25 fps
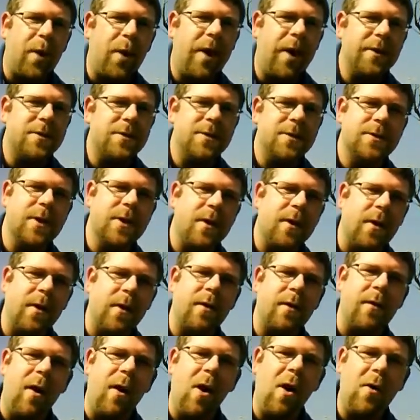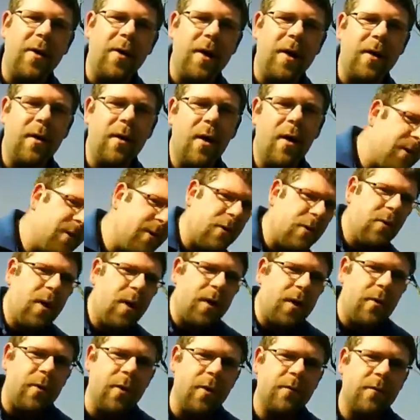branches that are crowding. Also
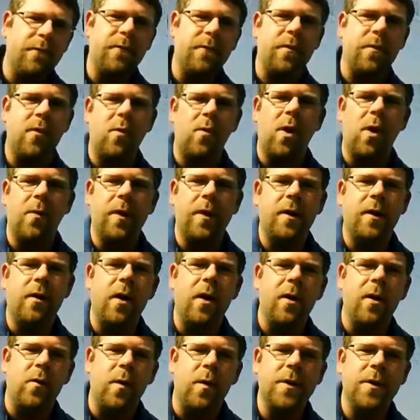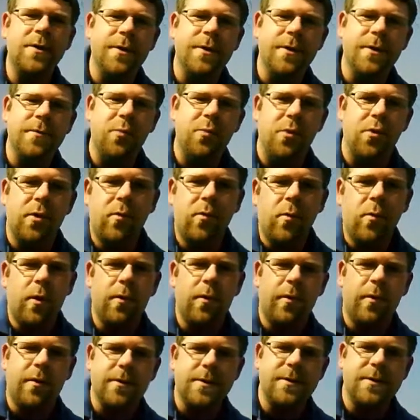want to look for what we call a witch's broom,
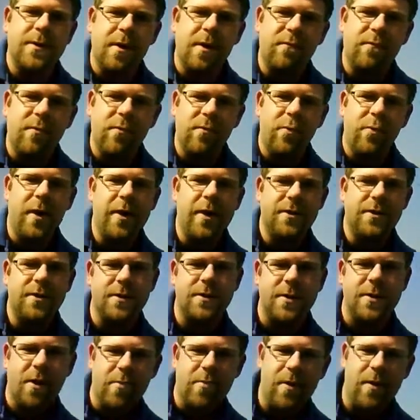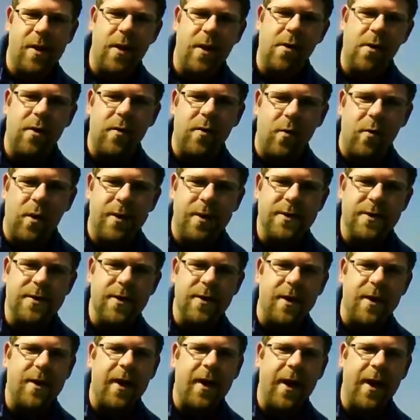where there's several branches coming out at once
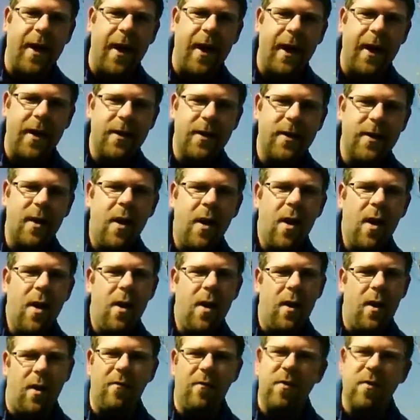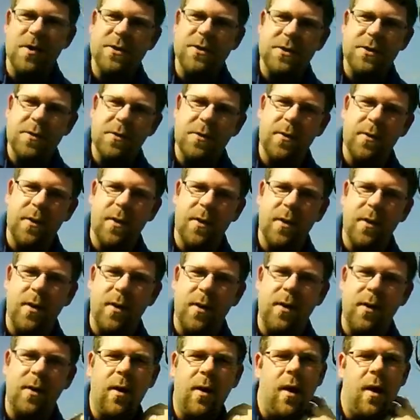like a hand. Eventually they're going
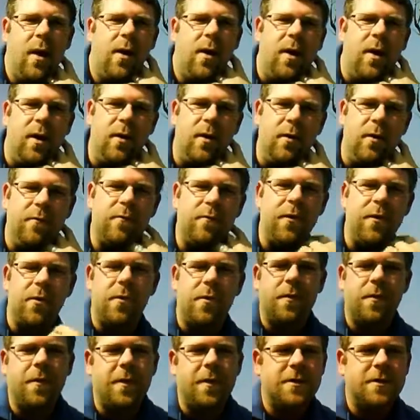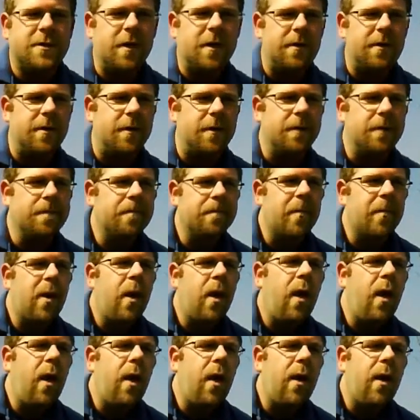to interfere with each other.
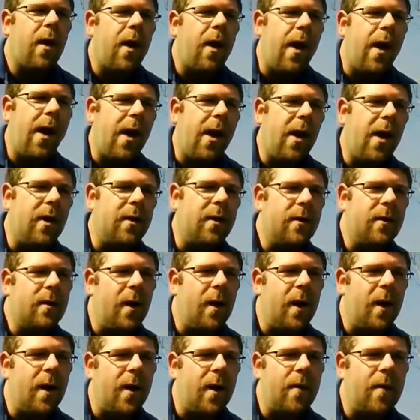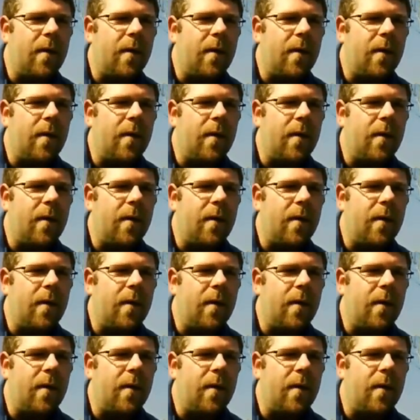And